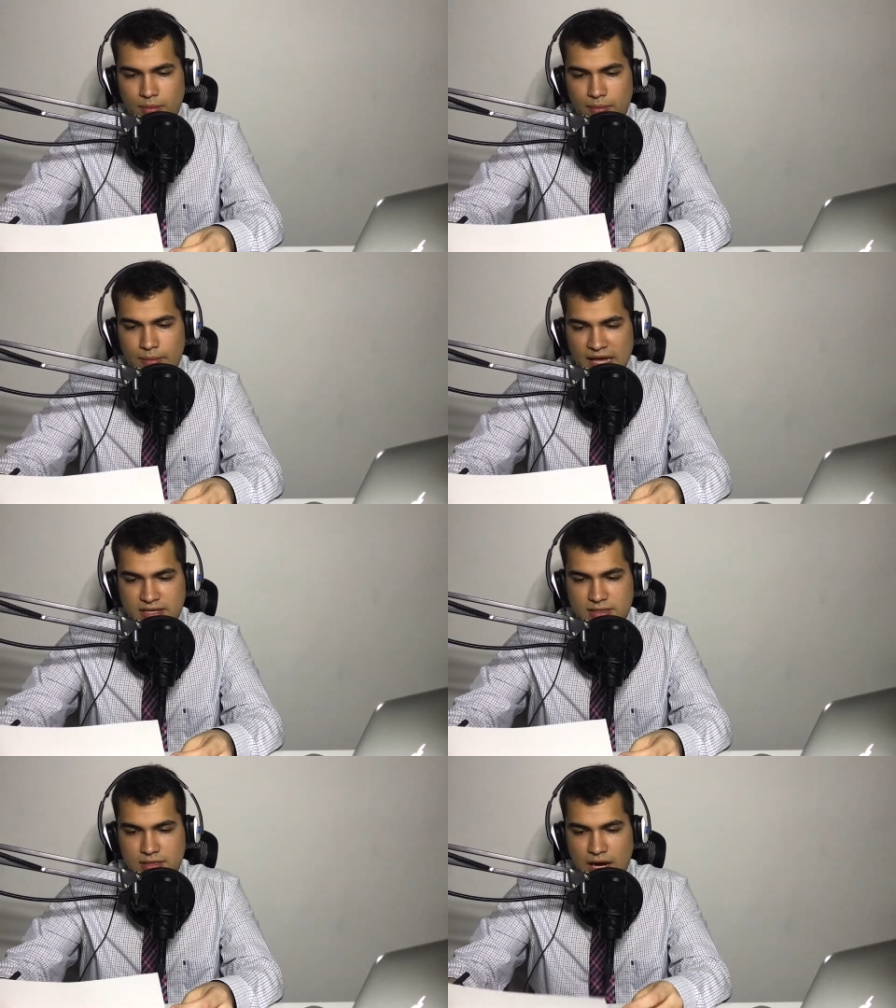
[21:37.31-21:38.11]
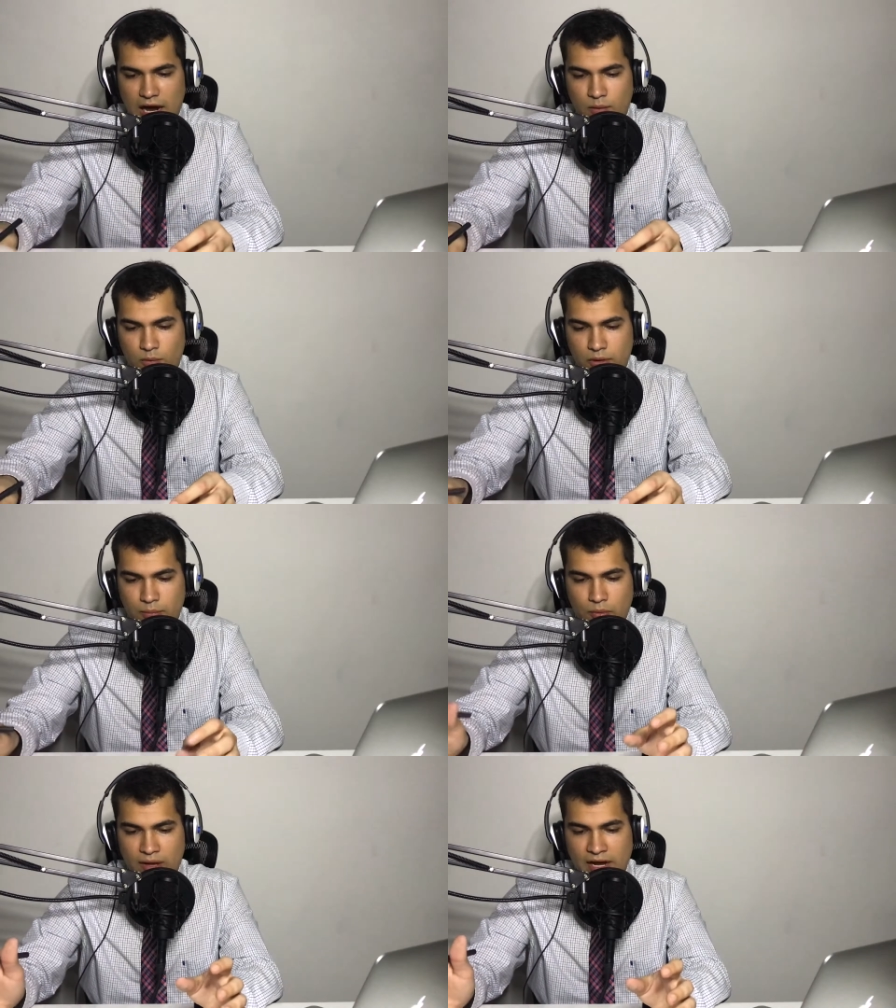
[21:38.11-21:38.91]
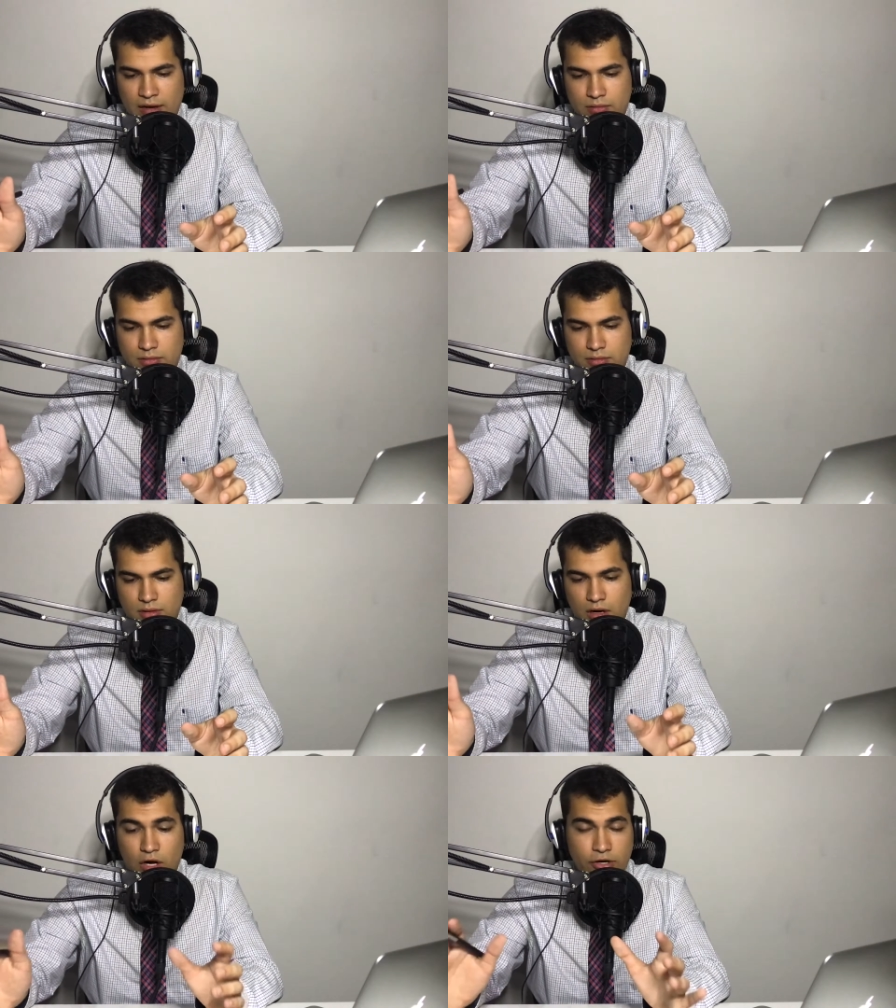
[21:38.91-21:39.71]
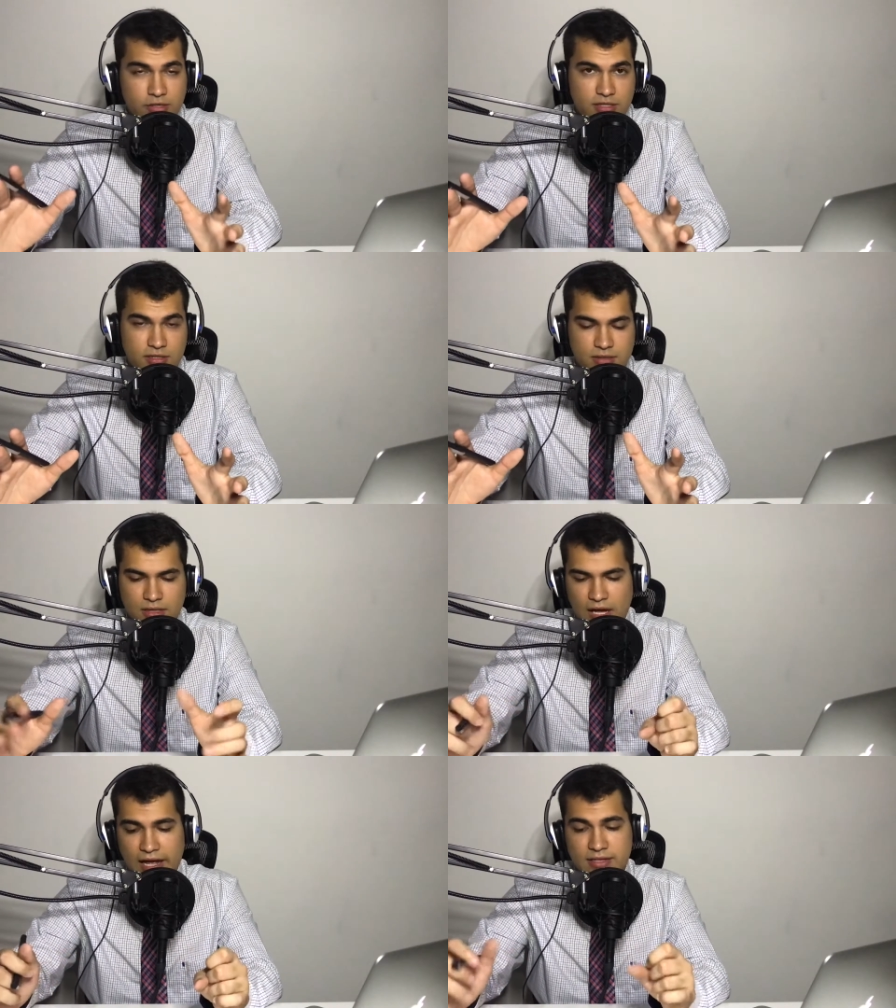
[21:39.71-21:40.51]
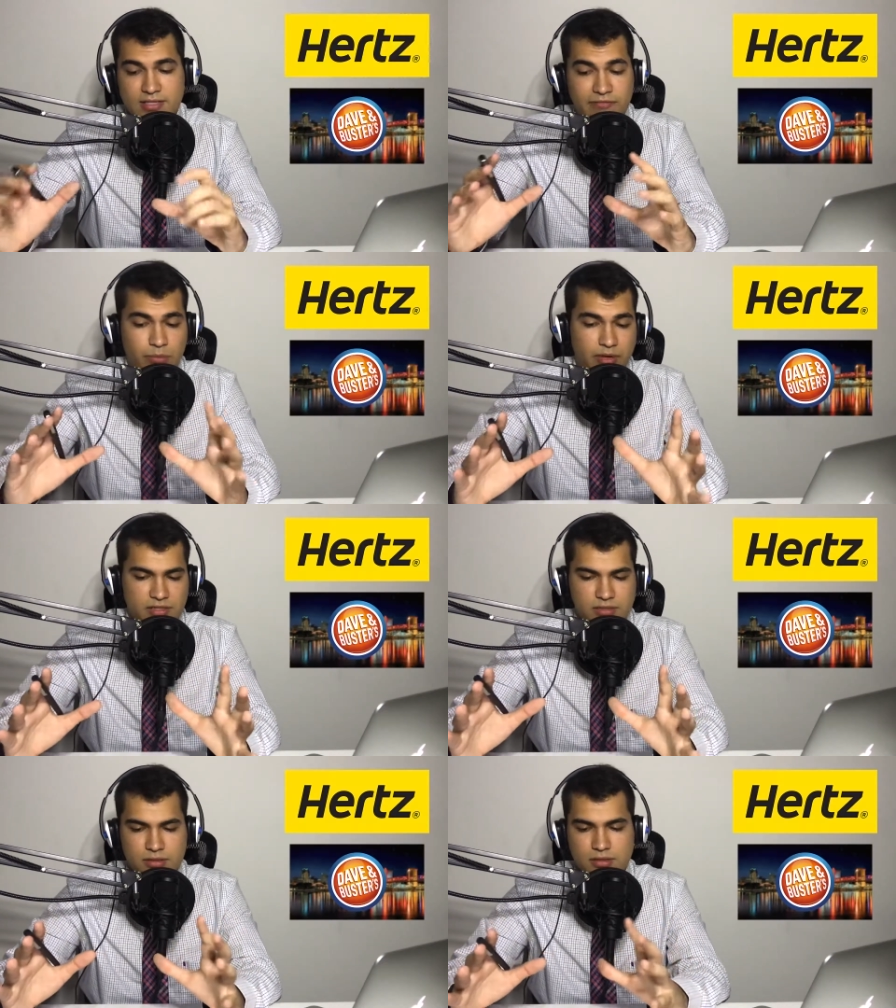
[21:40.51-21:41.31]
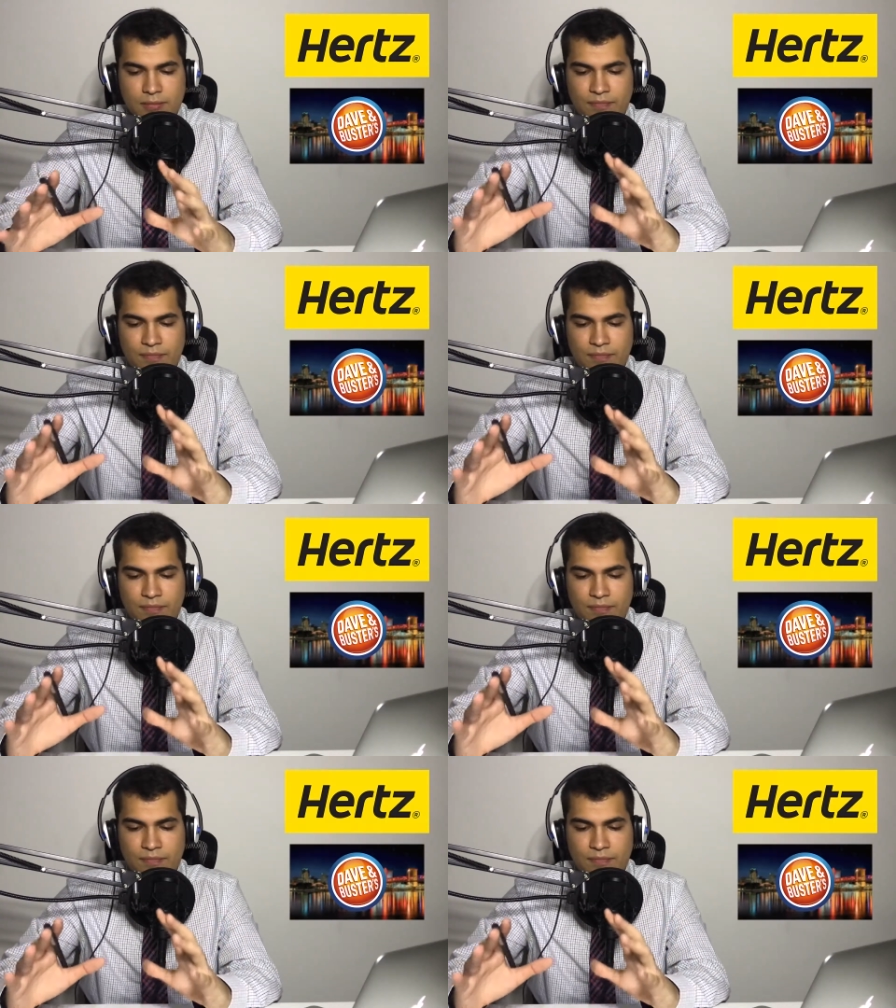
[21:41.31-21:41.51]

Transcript: Next, I want to point out Hertz and Dave & Buster's.